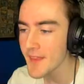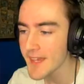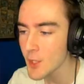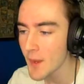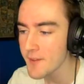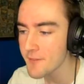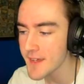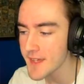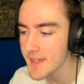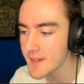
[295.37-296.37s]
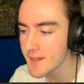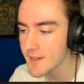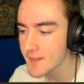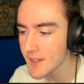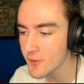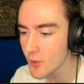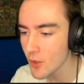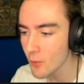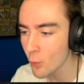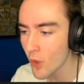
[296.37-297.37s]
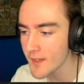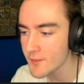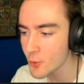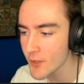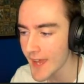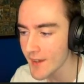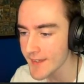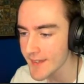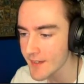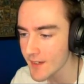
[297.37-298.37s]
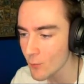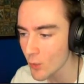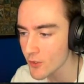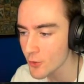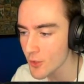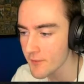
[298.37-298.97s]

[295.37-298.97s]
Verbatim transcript: that U A V. There's one dude out here and one dude over